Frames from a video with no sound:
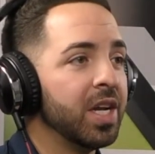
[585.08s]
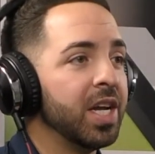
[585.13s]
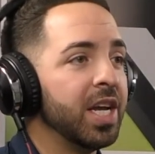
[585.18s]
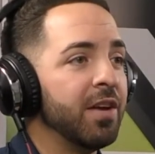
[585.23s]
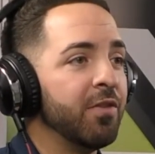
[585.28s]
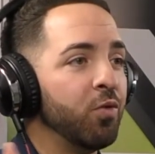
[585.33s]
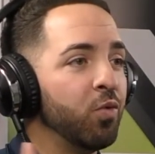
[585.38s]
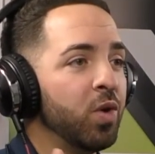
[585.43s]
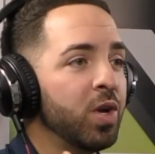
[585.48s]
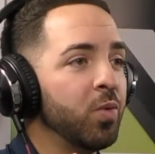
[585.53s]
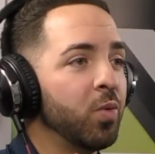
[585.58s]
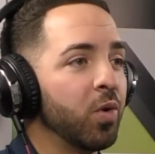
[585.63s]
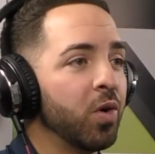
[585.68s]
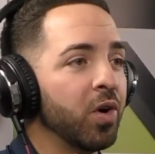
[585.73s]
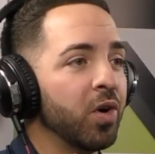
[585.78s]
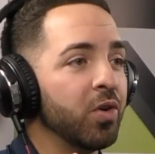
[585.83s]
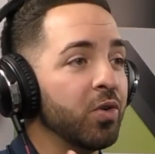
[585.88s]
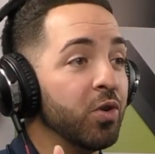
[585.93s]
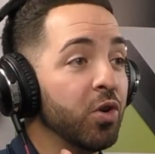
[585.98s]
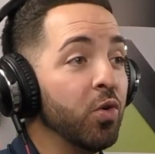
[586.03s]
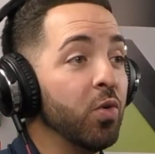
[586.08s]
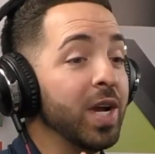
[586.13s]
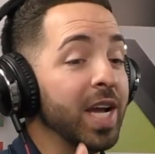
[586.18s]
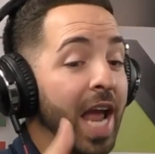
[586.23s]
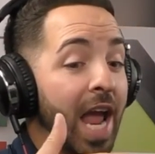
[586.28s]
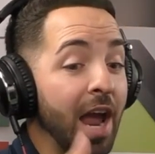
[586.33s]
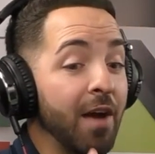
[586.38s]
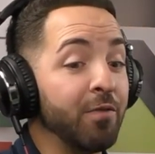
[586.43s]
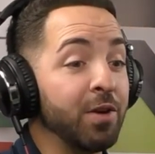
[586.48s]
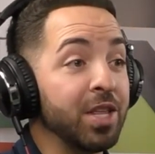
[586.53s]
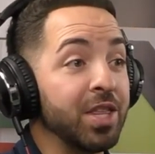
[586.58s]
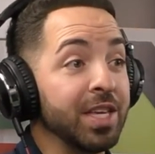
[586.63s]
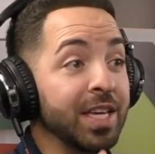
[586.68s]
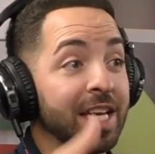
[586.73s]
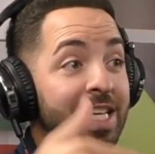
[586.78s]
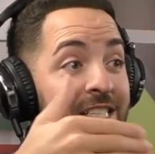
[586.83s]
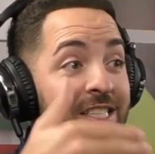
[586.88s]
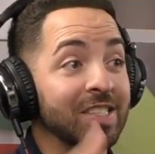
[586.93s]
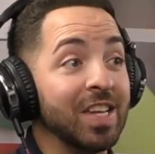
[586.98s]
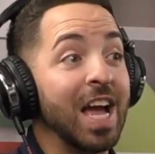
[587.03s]
If we were doing everything
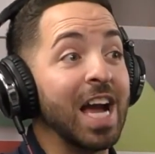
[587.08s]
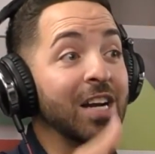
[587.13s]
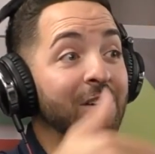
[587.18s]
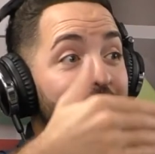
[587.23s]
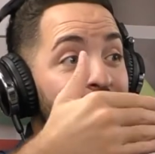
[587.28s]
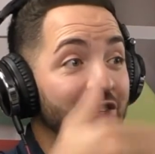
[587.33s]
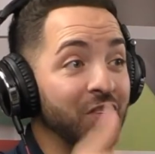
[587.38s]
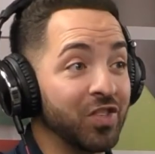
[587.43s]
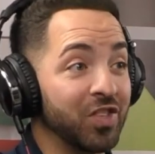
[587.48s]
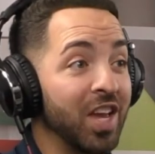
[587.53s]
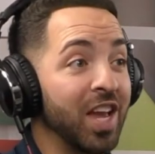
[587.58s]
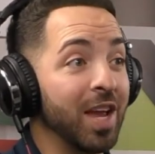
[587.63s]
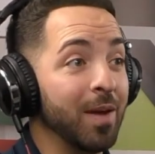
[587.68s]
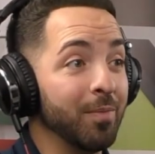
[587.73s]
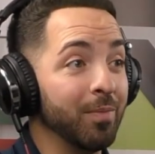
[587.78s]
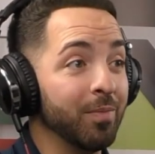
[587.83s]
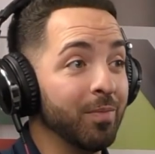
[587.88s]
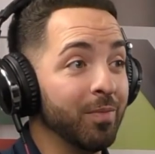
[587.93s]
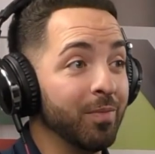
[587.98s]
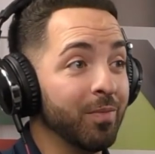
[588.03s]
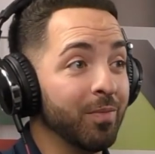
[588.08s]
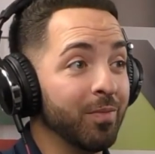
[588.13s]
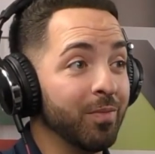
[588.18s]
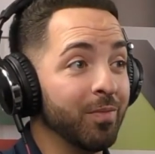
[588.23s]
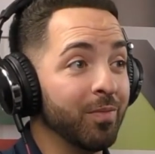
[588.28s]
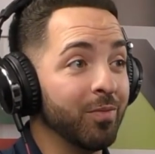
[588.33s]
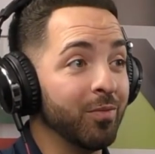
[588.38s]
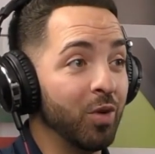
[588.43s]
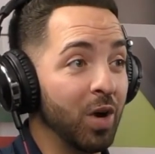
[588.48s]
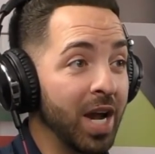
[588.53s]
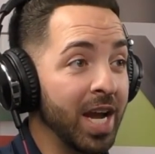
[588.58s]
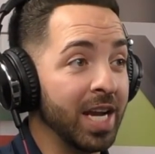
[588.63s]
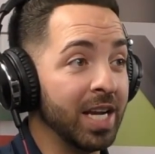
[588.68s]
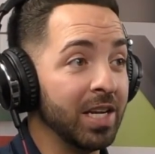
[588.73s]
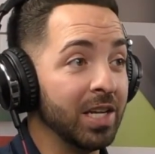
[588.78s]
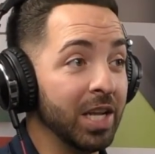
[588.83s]
exactly the same, right?